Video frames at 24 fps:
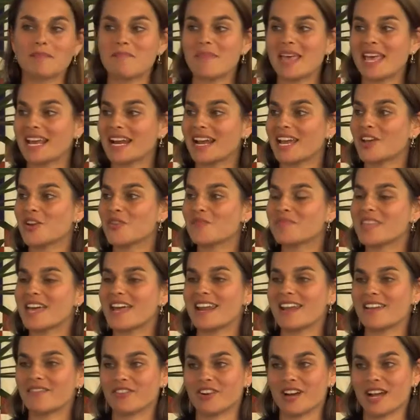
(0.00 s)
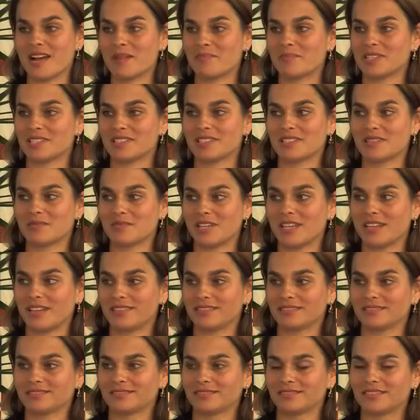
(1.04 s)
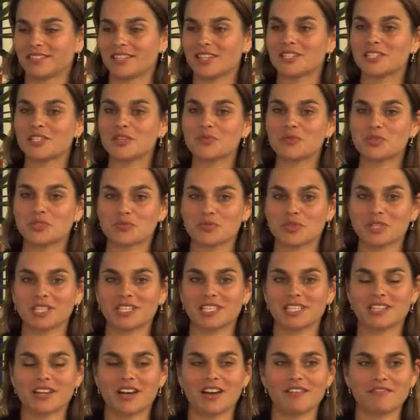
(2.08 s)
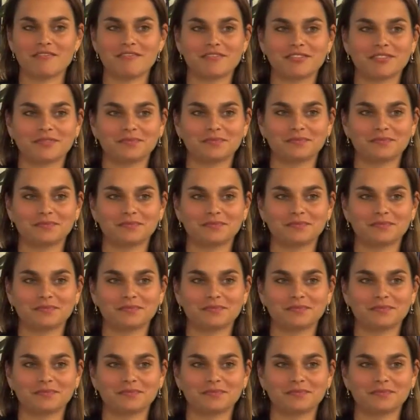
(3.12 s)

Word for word: man, I hope that never happens to me, because it was really tough.